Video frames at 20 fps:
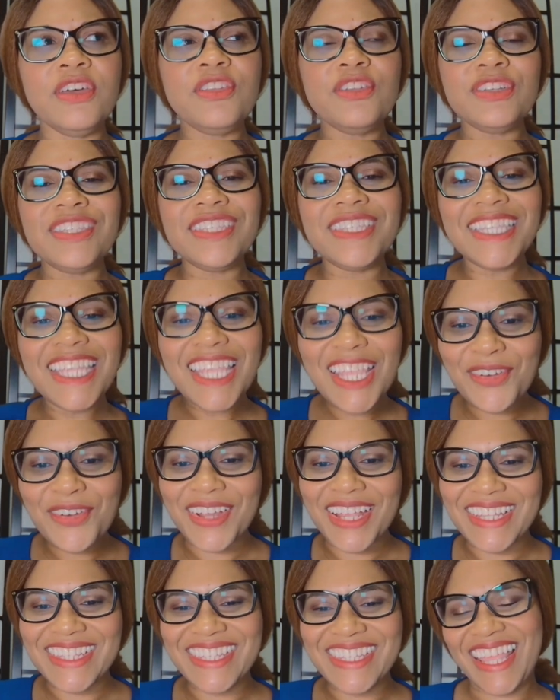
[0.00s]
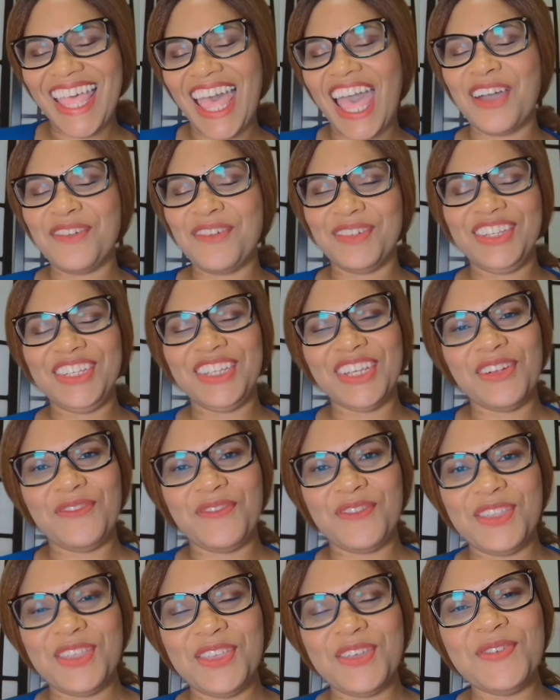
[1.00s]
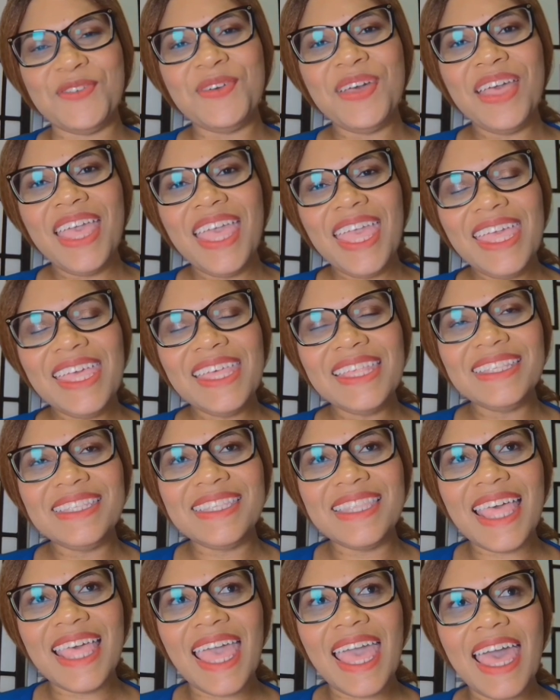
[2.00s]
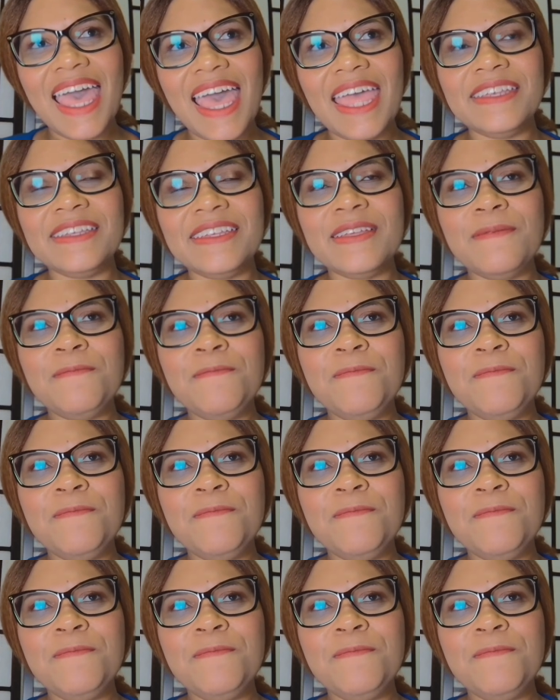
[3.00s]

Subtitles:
secret I would share for you is that